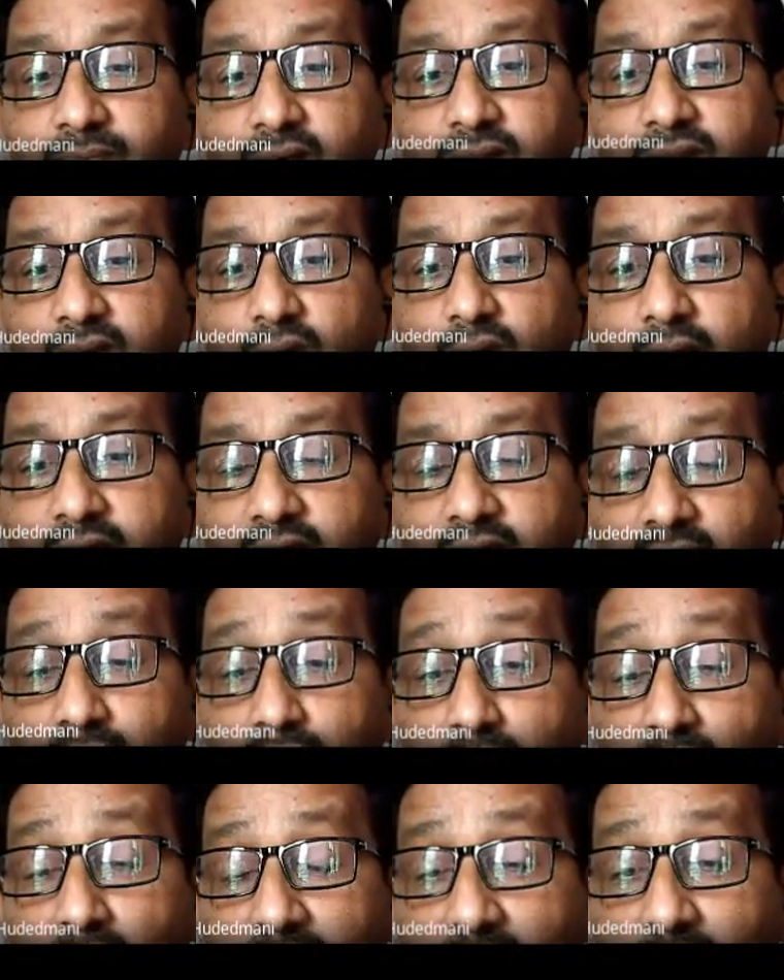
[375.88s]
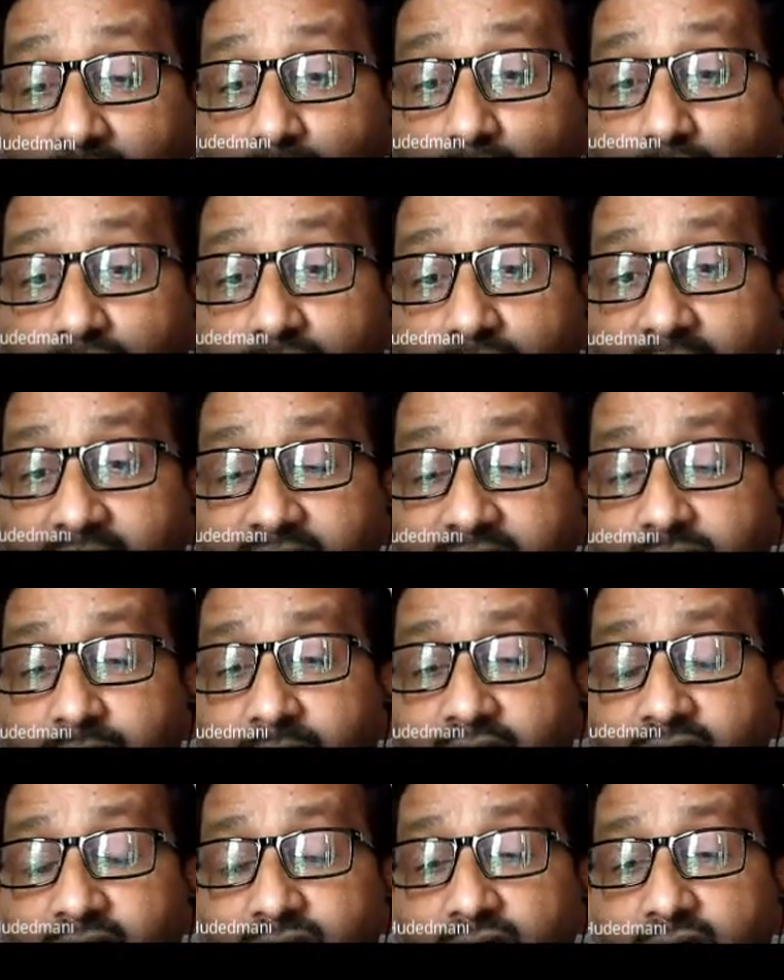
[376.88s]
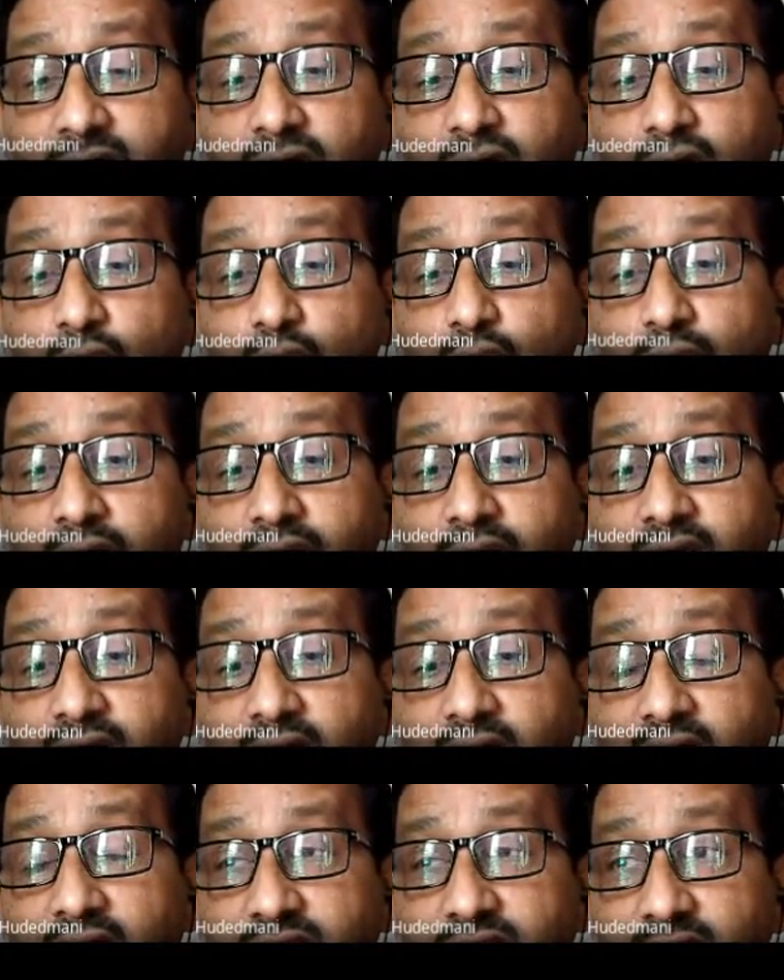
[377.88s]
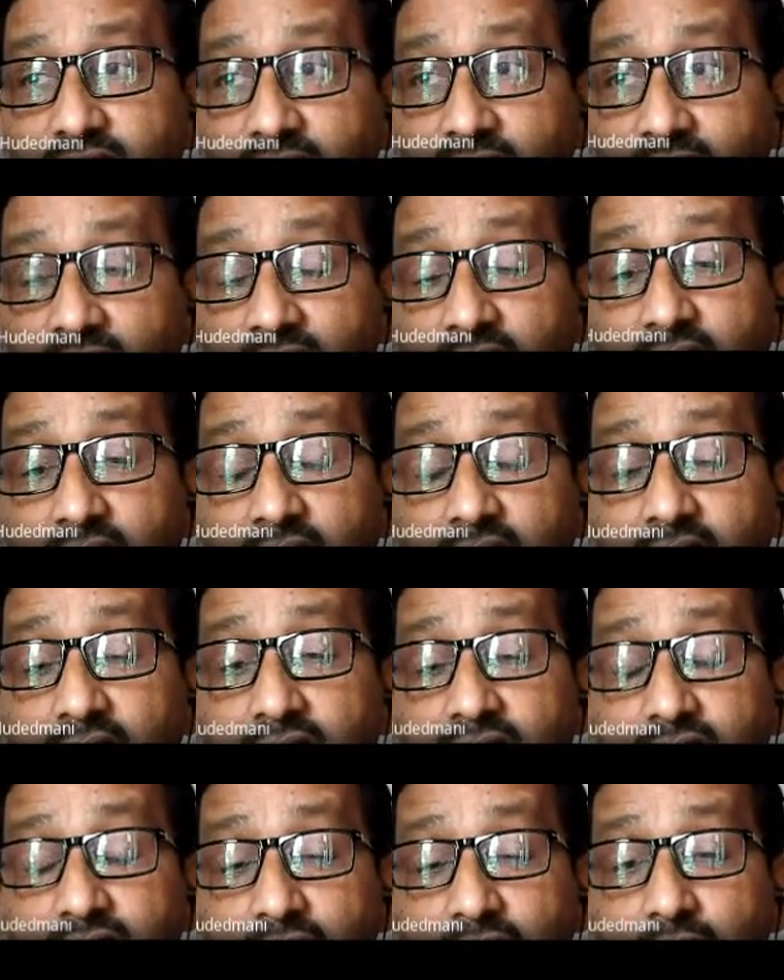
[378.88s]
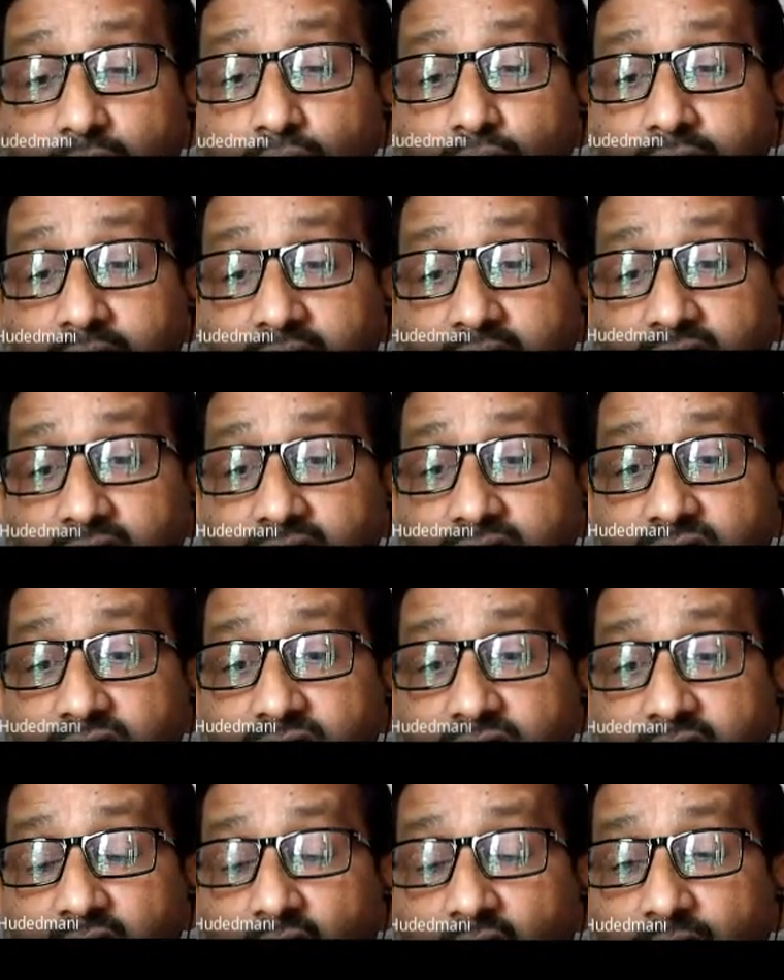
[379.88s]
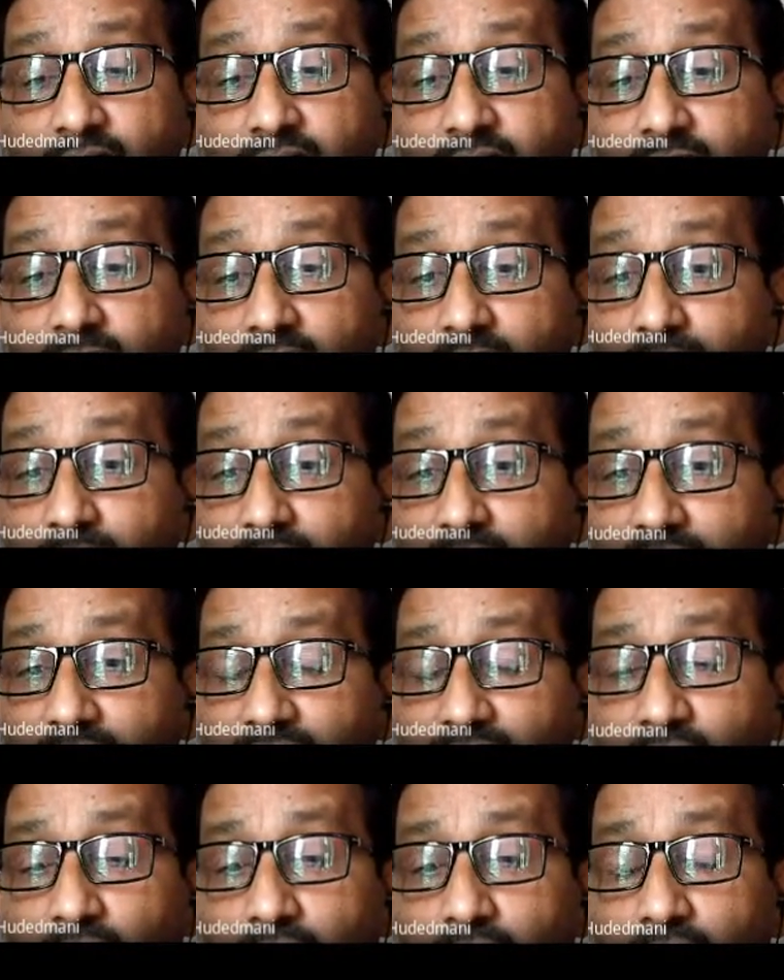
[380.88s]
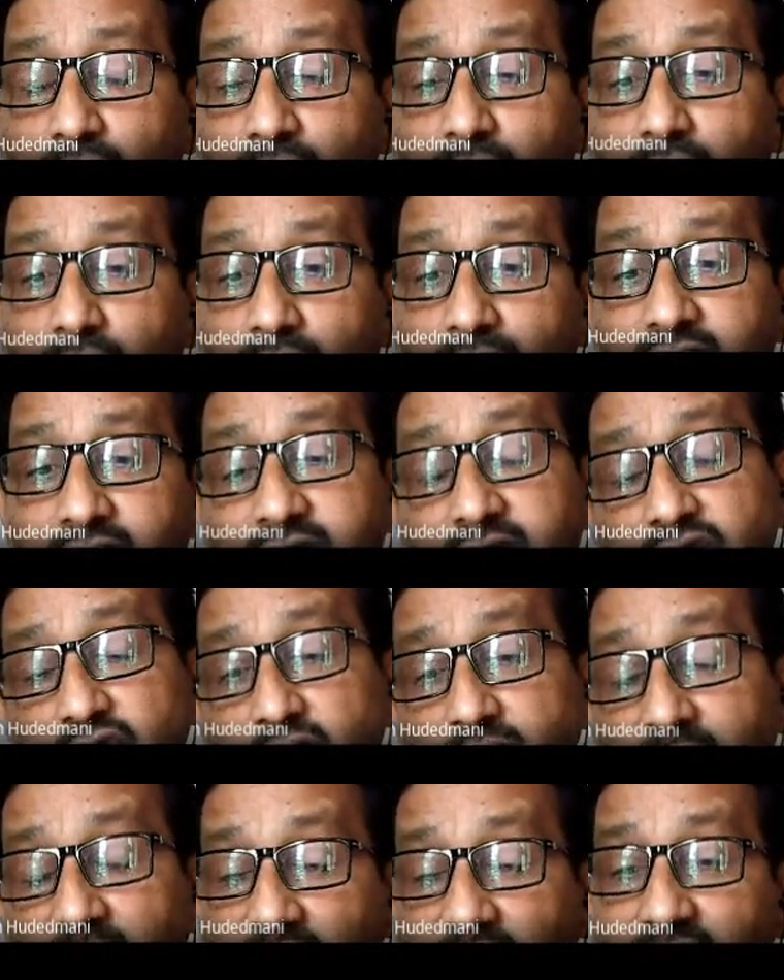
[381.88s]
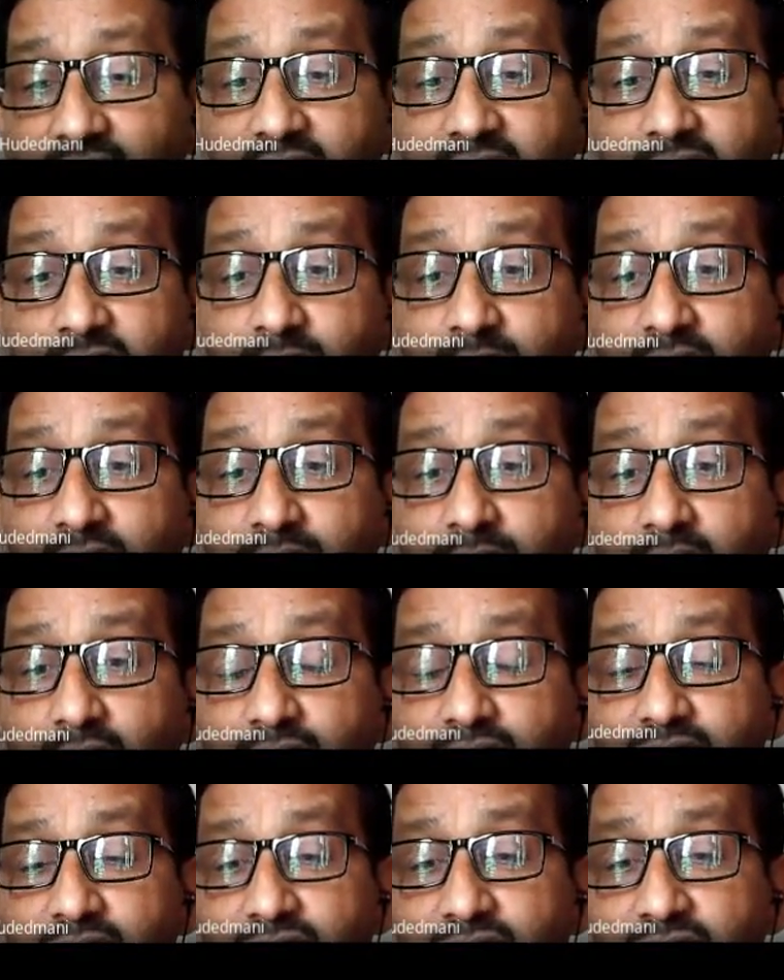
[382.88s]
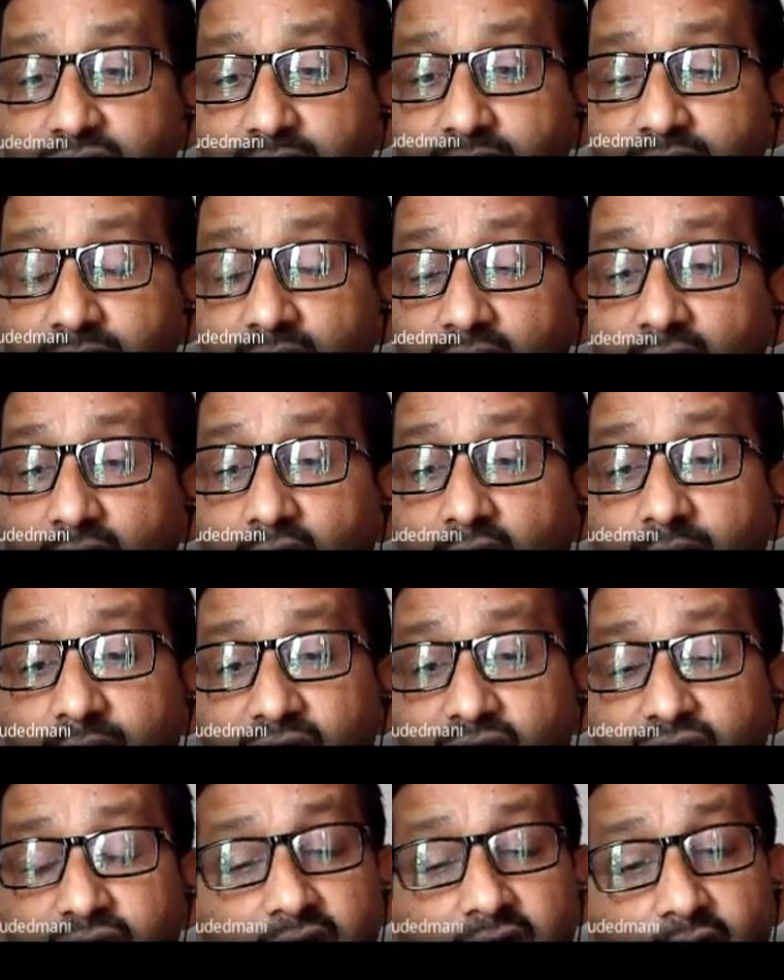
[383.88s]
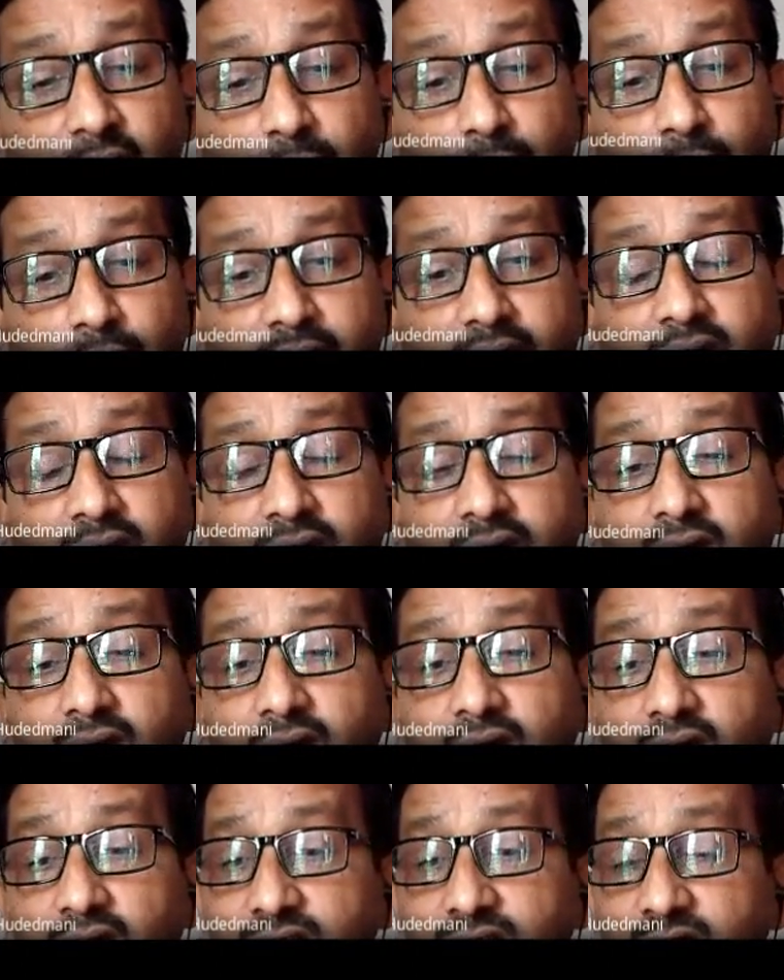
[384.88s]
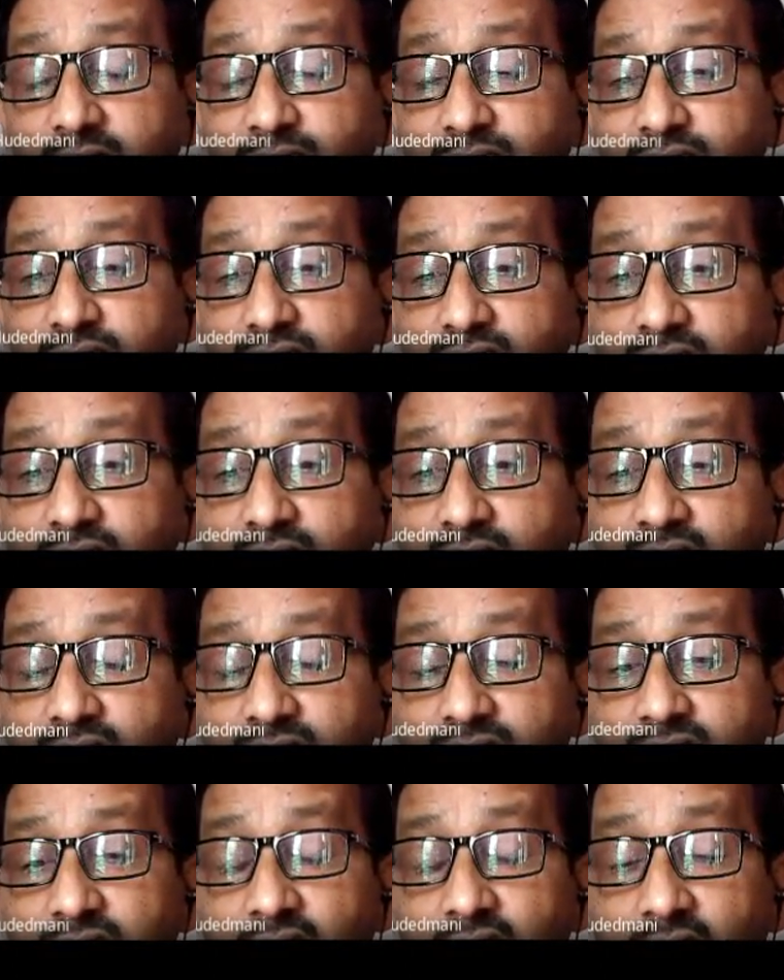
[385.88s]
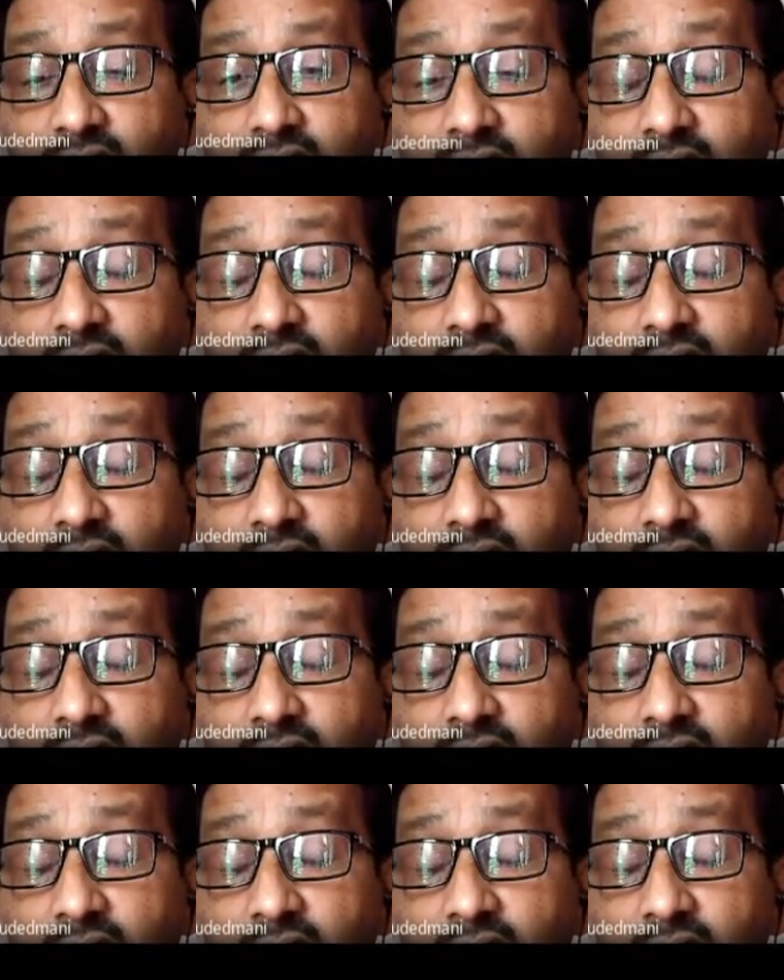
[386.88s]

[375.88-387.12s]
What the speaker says: Now I combined both aspects together as an security constrained optimal power flow, which has to be addressed by the power system operation and control concept concerned.